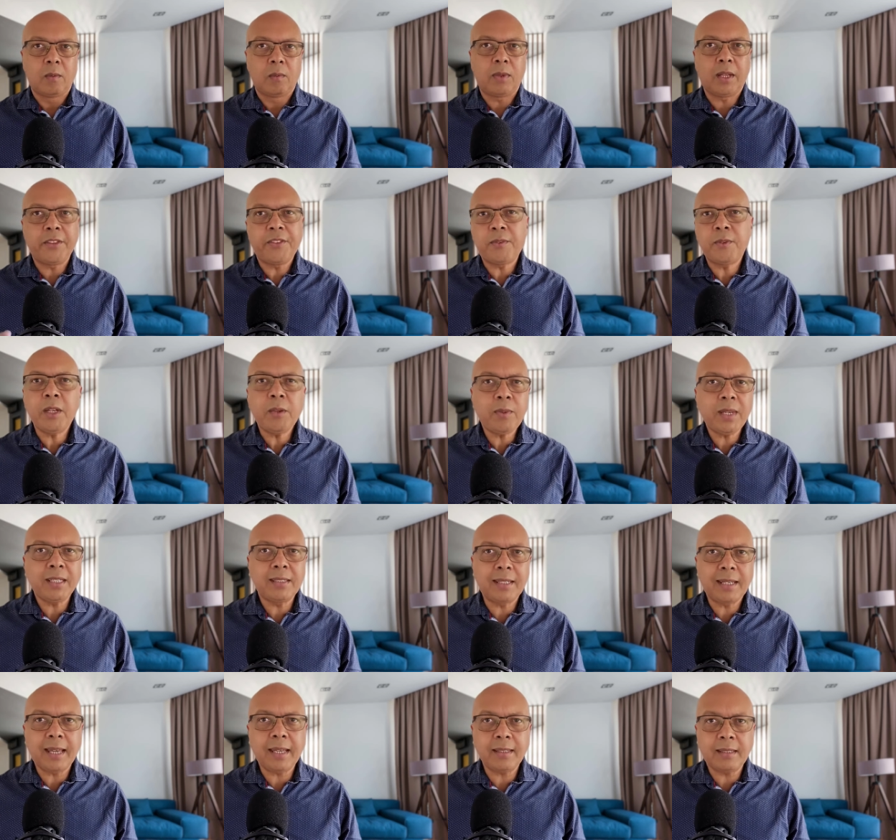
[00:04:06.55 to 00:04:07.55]
Well, three
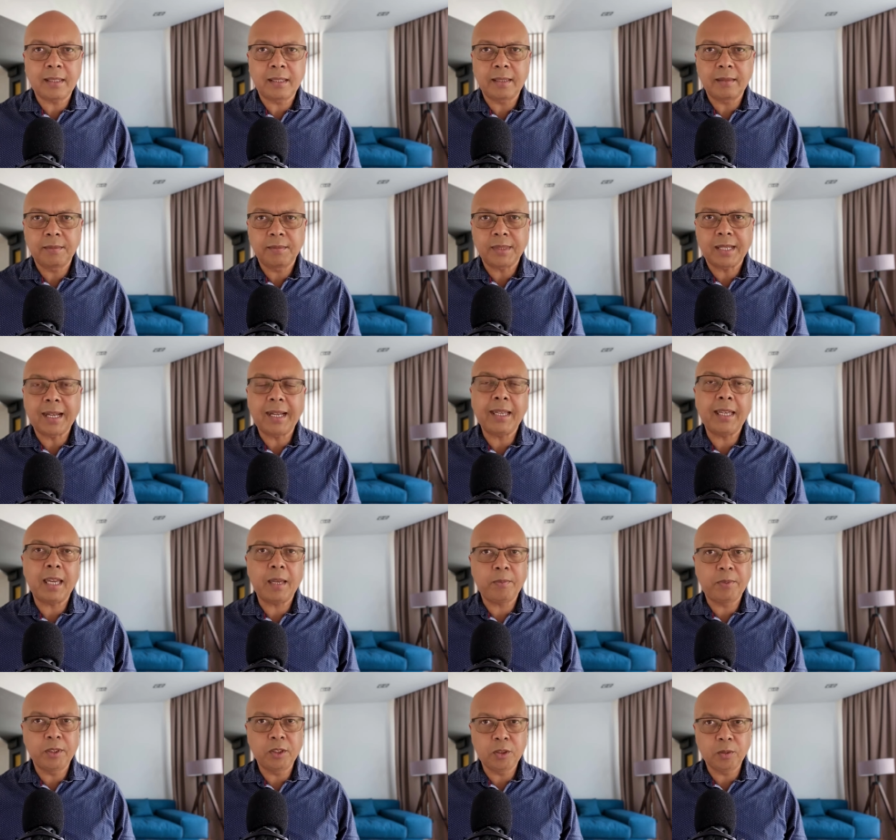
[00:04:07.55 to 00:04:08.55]
weeks later, I
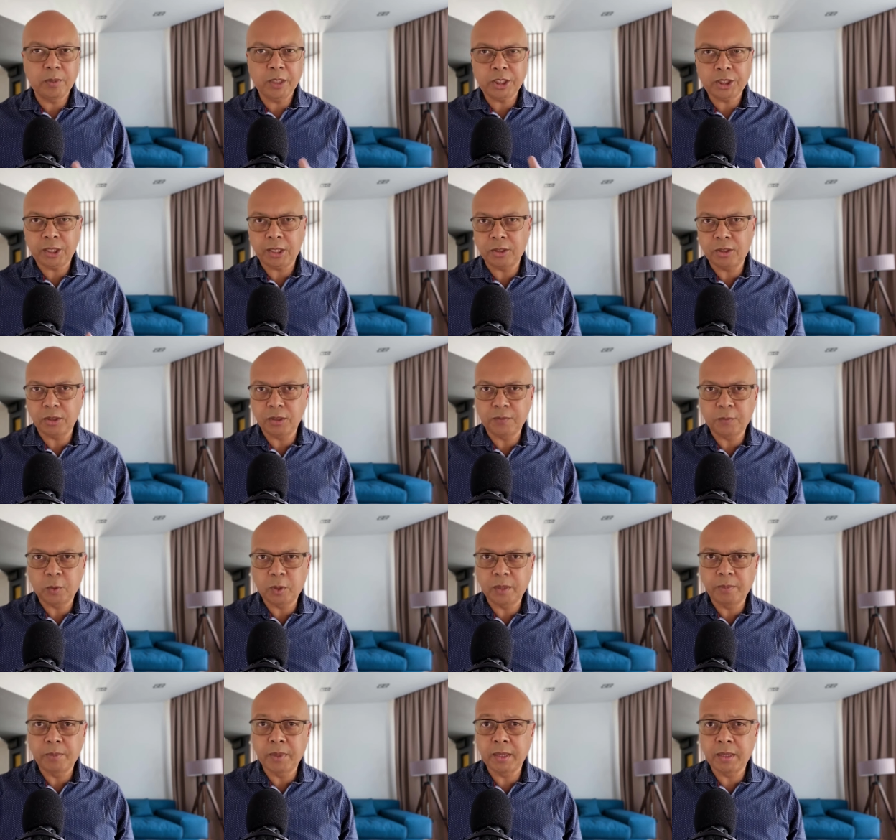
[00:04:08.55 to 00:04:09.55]
happened to be scheduled
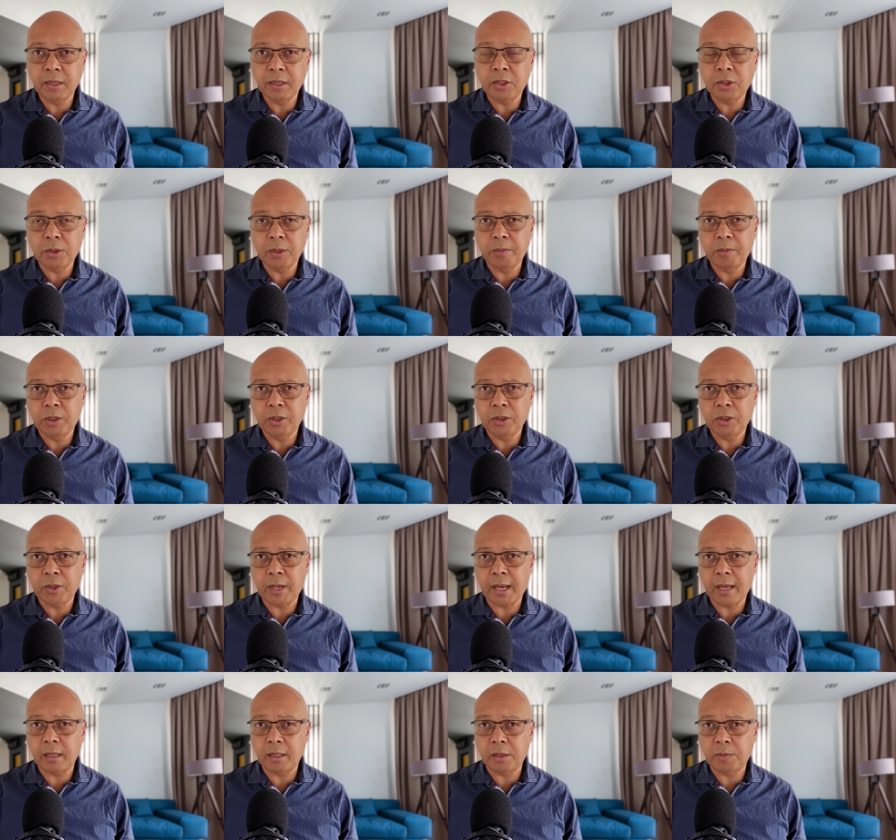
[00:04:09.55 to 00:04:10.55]
for a business trip to
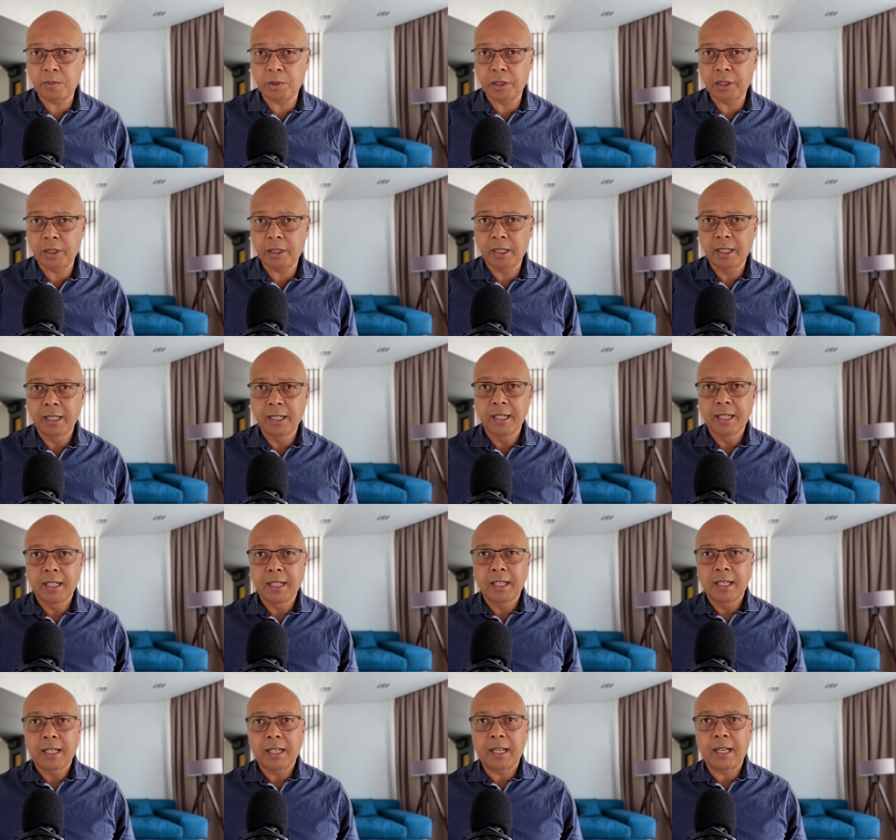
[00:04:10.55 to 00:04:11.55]
Johannesburg.
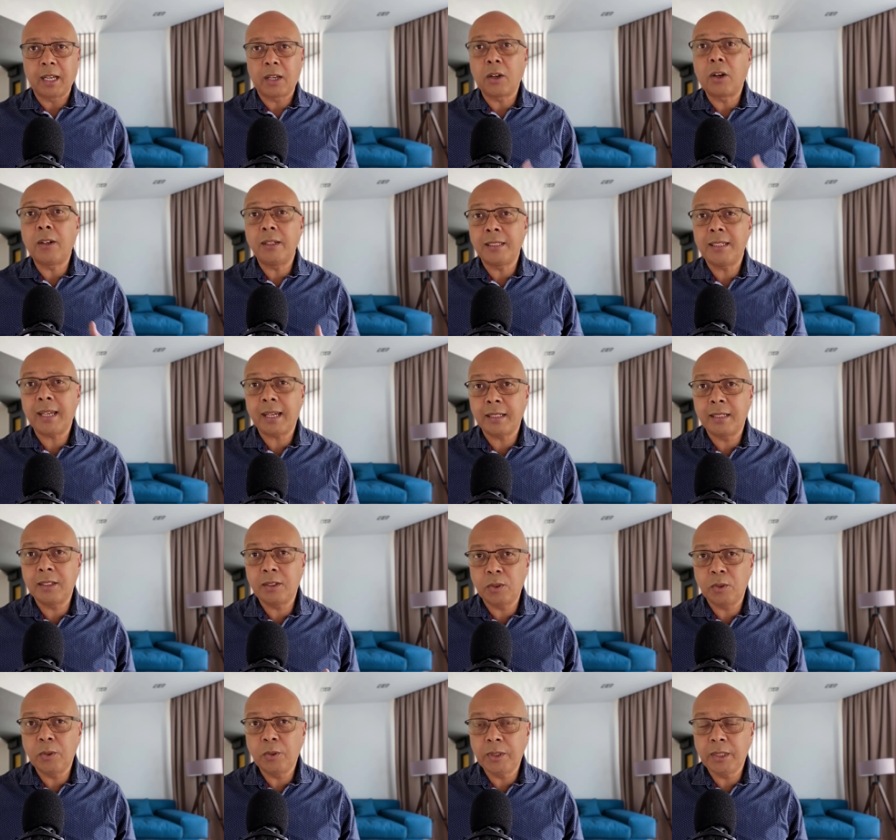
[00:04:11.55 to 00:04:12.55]
I
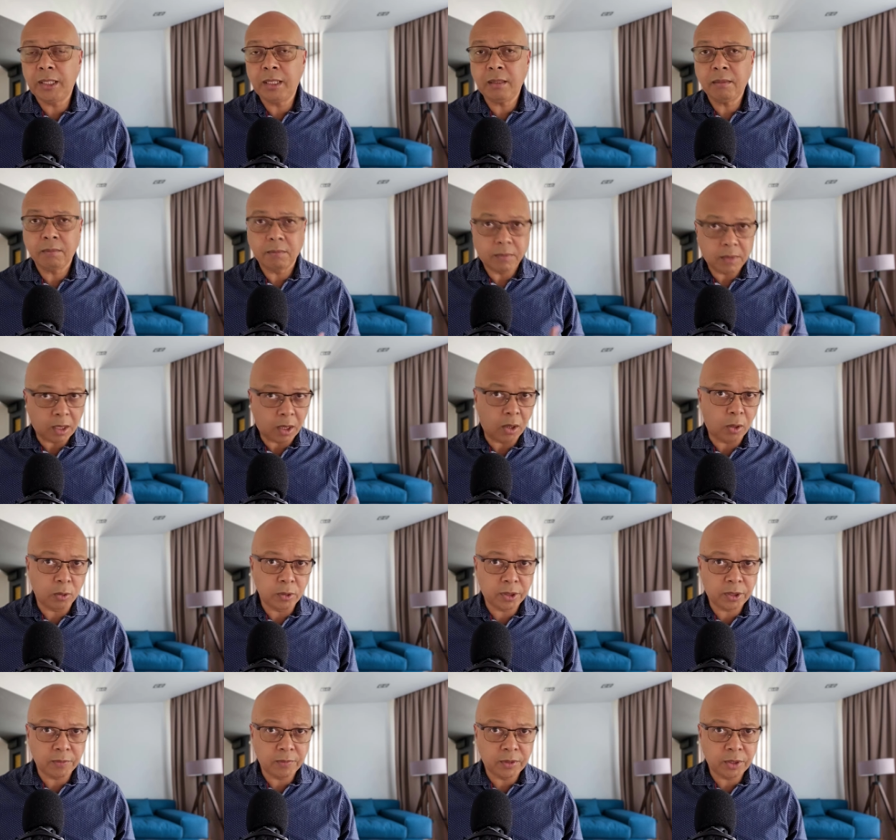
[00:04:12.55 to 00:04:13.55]
contacted Uli, the
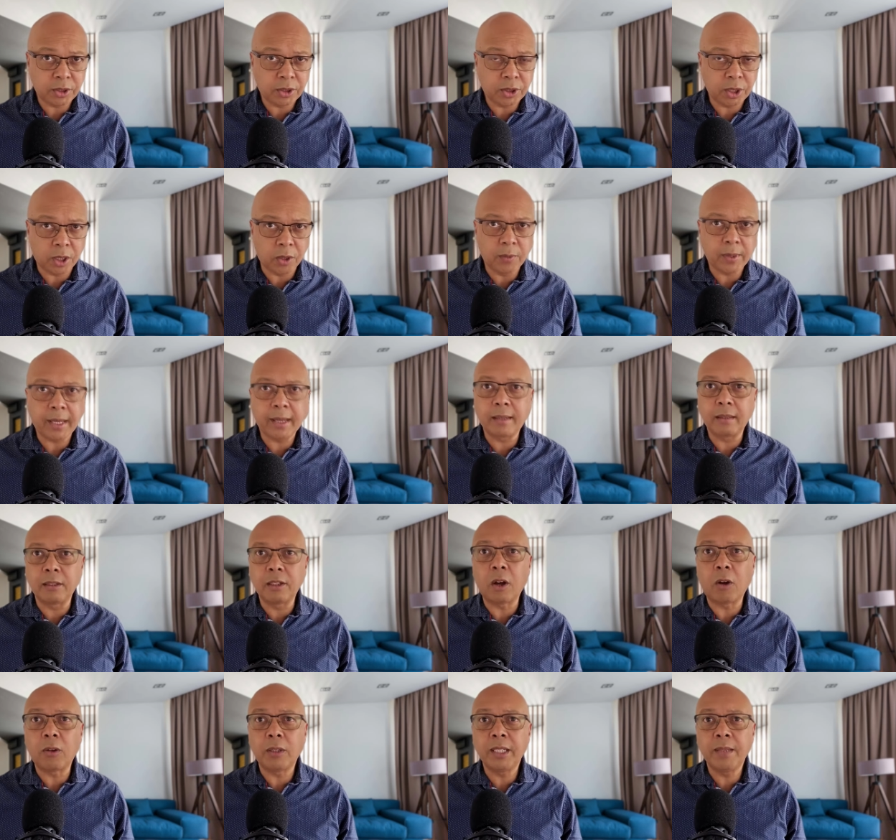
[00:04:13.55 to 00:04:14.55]
host of the show, and
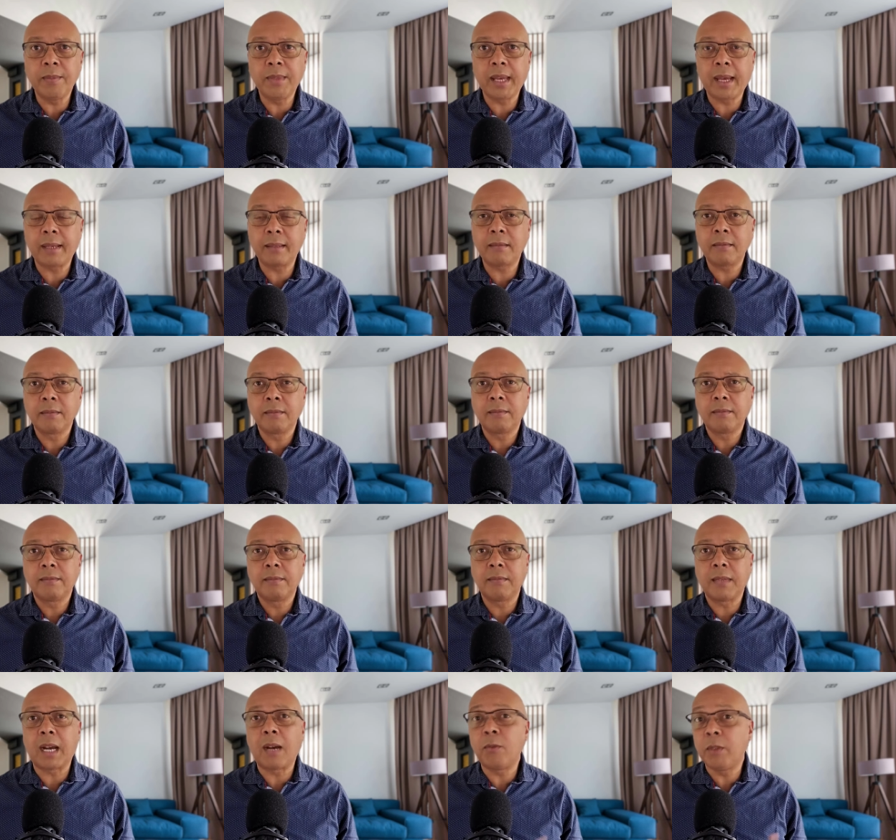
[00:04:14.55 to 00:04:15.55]
told him that
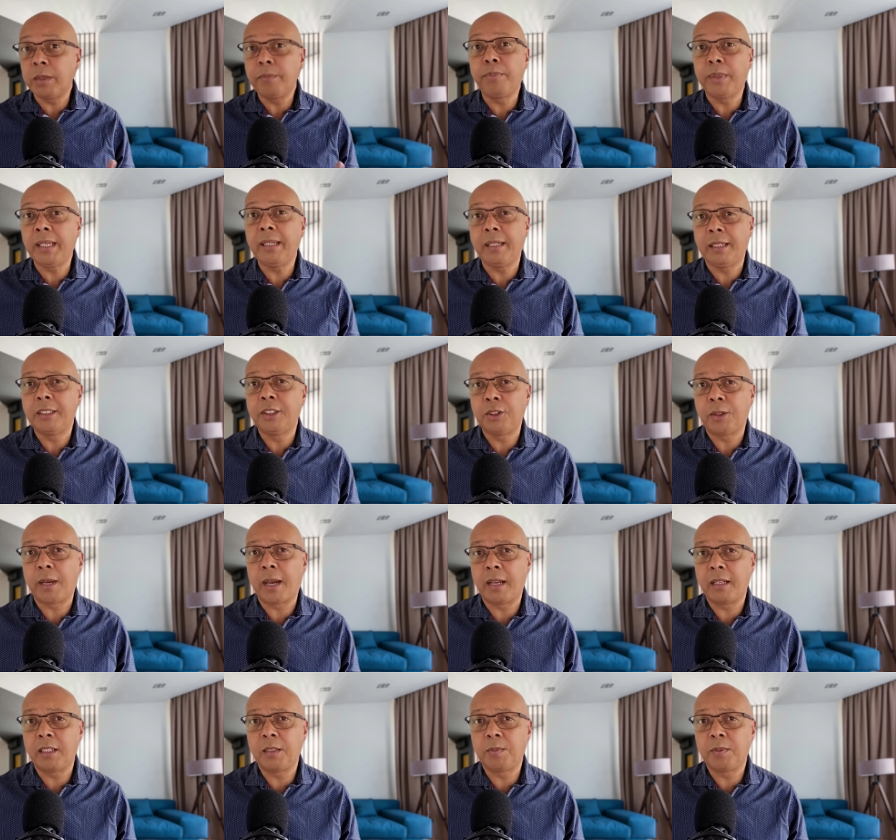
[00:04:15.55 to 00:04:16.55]
I would be in
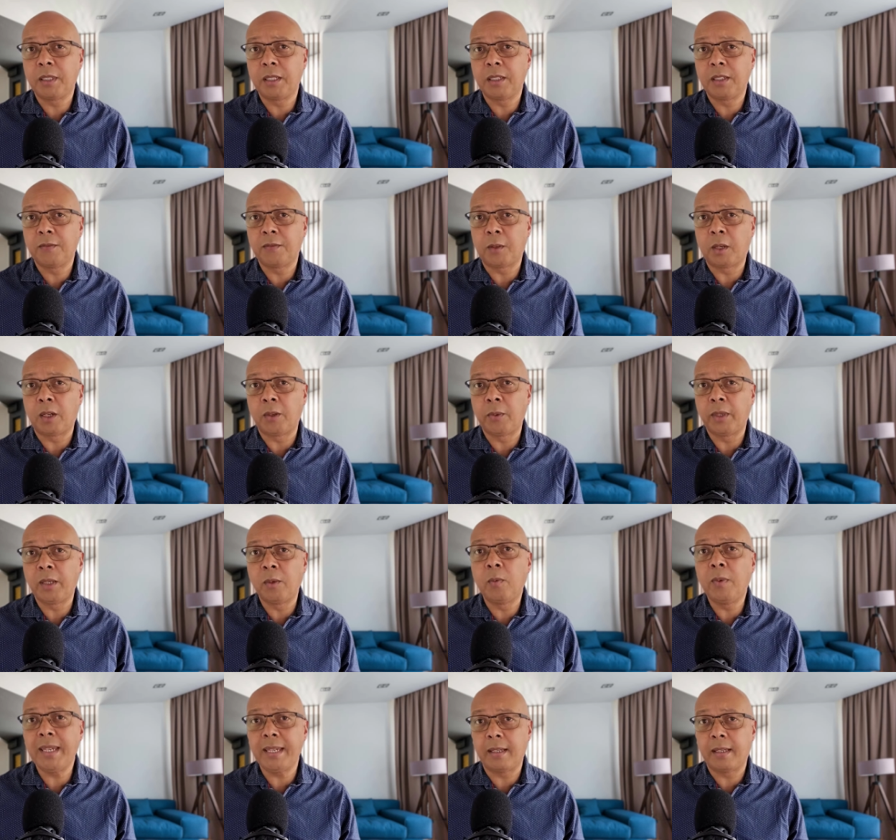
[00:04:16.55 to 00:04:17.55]
Johannesburg the
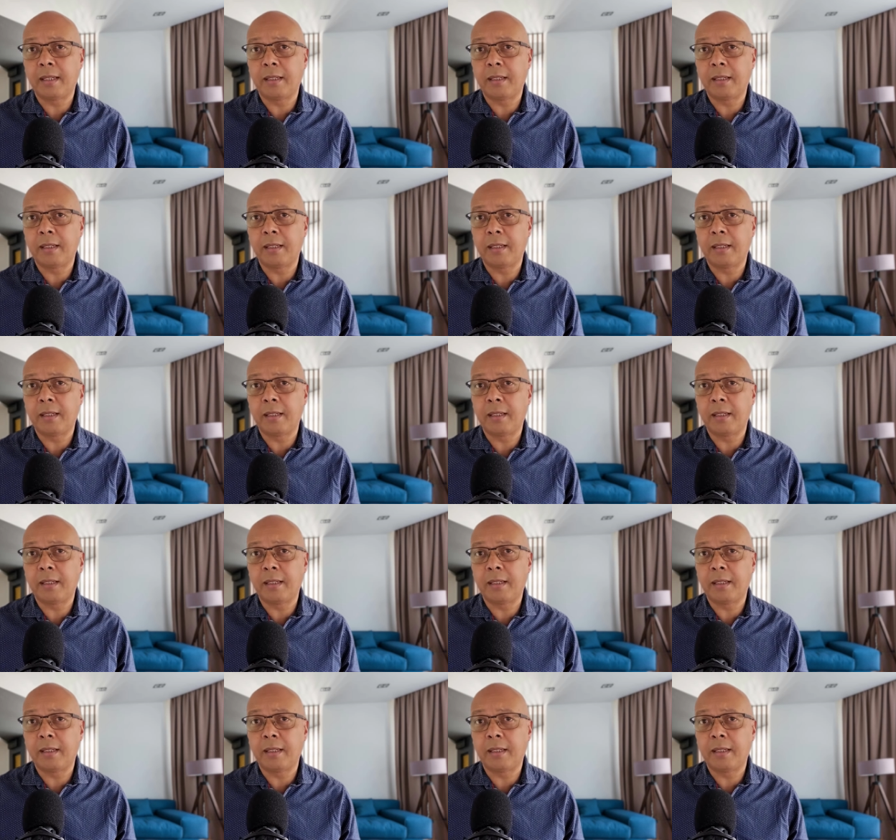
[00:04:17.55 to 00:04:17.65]
following week.